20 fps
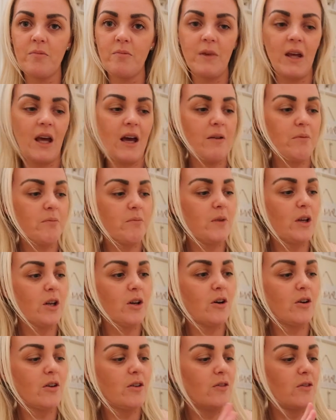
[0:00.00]
yeah, you
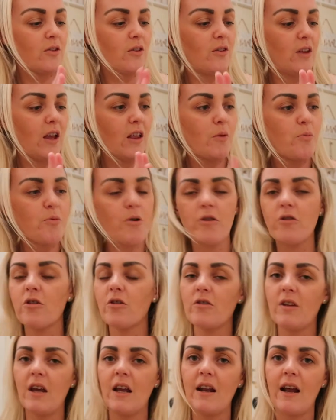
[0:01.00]
know, to see the
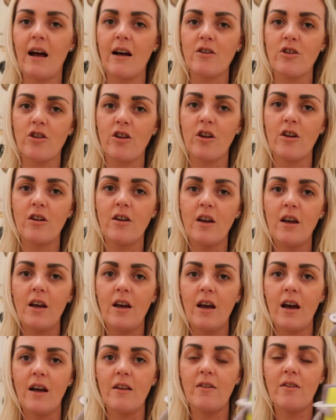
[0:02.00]
product in action
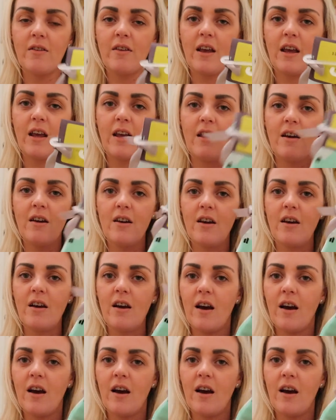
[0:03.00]
and see